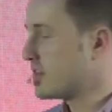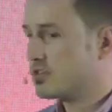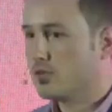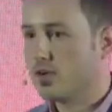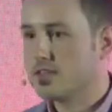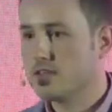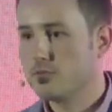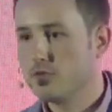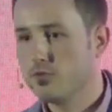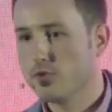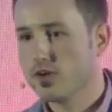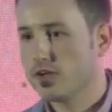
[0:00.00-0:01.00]
So I said
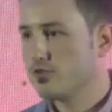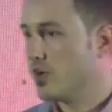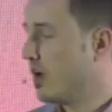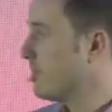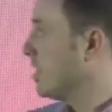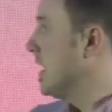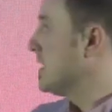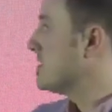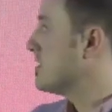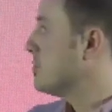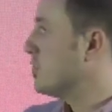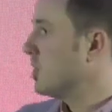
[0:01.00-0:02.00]
before that you have
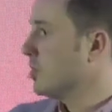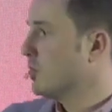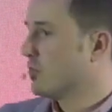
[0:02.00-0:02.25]
CPU,